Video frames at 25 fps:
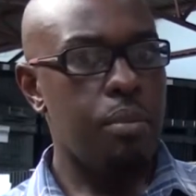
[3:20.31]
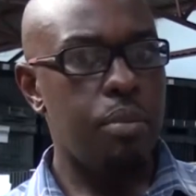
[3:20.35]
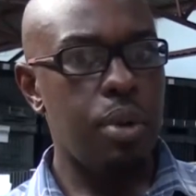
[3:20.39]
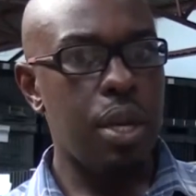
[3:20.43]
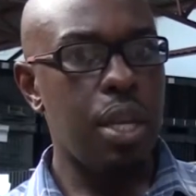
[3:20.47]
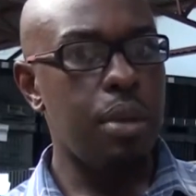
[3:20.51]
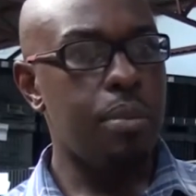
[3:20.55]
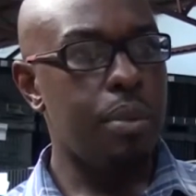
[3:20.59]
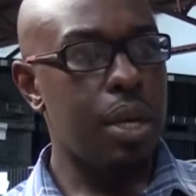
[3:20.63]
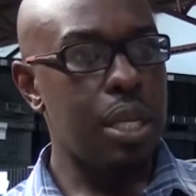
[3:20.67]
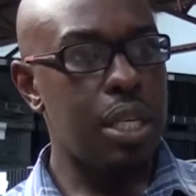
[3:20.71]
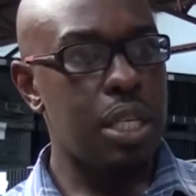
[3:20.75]

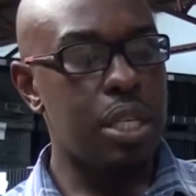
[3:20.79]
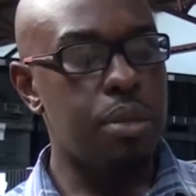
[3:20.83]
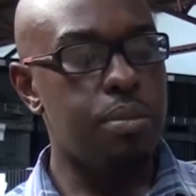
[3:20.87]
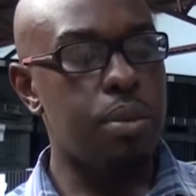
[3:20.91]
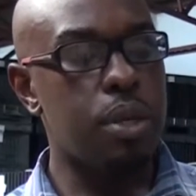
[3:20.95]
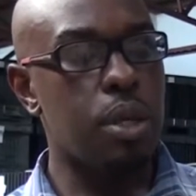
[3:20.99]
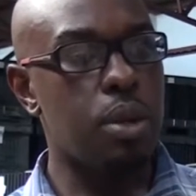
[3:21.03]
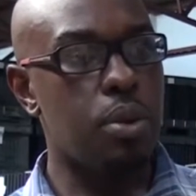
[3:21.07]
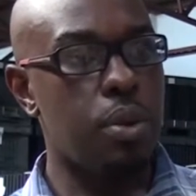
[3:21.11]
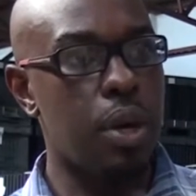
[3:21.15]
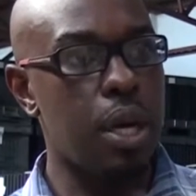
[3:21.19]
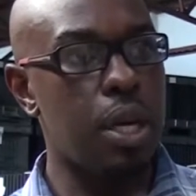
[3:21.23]
pretty much it's
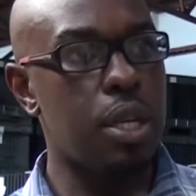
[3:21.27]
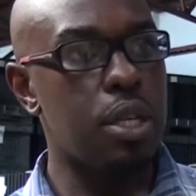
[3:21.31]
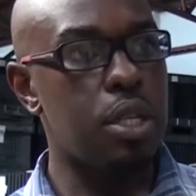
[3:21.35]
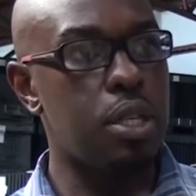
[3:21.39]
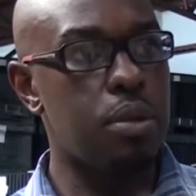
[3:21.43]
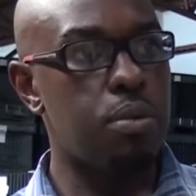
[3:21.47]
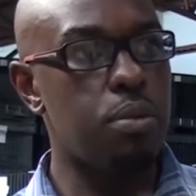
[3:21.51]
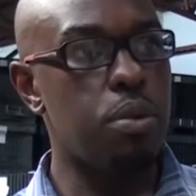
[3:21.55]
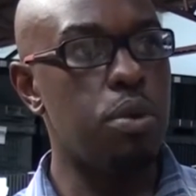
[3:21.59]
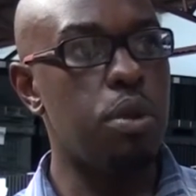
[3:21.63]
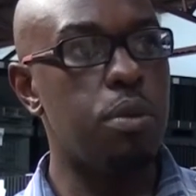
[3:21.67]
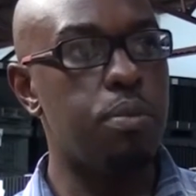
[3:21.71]
been quite a
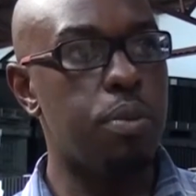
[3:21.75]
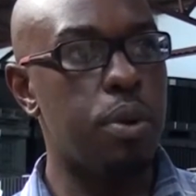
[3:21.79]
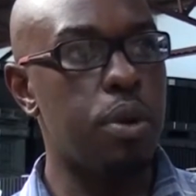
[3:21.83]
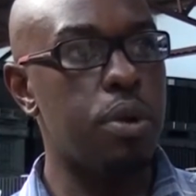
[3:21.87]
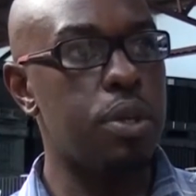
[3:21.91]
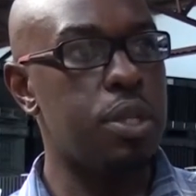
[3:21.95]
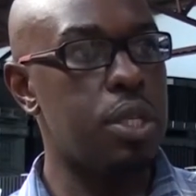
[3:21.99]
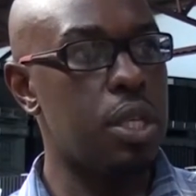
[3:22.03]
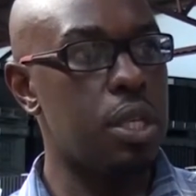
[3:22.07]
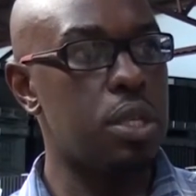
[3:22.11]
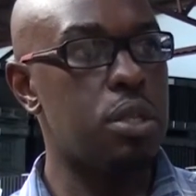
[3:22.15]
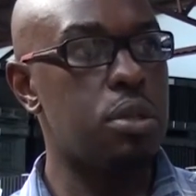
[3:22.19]
smooth
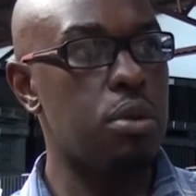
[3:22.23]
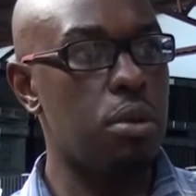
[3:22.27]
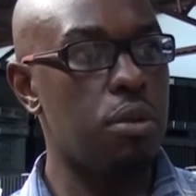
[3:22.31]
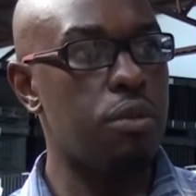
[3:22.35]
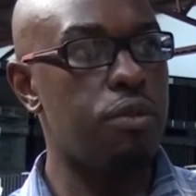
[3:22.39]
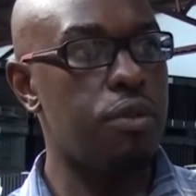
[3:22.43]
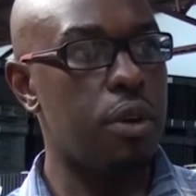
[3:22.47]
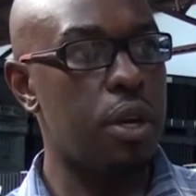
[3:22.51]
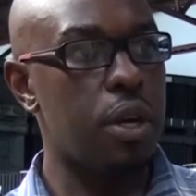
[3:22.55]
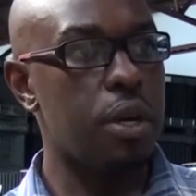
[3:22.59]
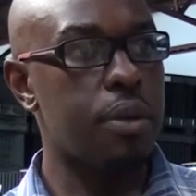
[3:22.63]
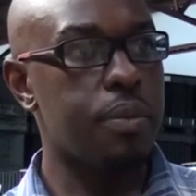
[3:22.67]
process
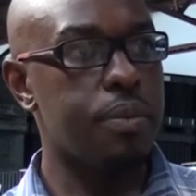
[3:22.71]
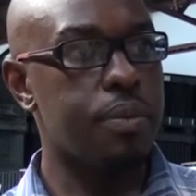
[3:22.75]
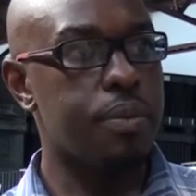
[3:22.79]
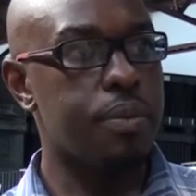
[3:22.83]
so far.